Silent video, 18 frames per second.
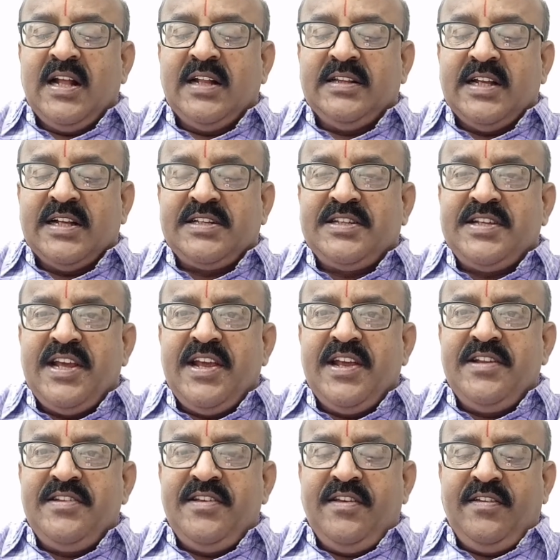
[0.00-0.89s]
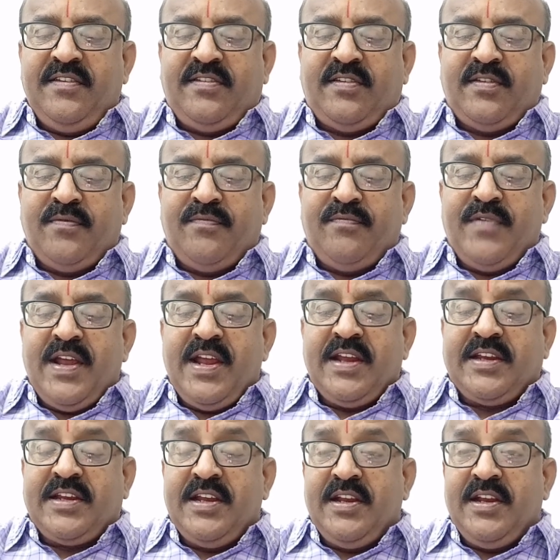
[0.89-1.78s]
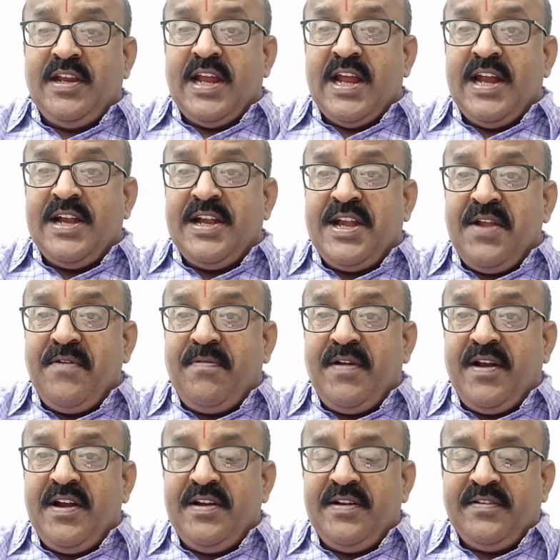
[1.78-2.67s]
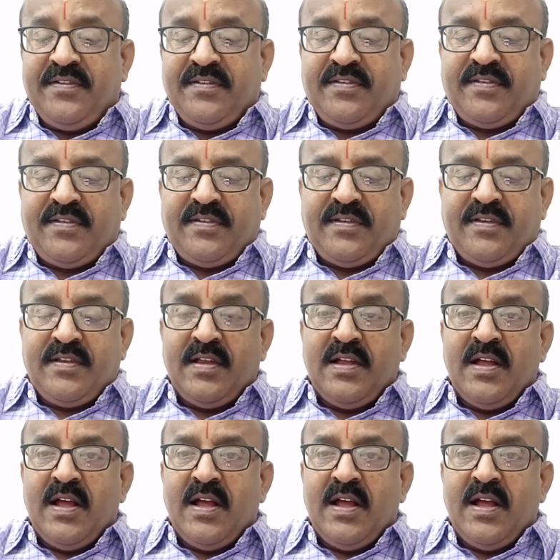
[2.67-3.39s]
the change is making a difference.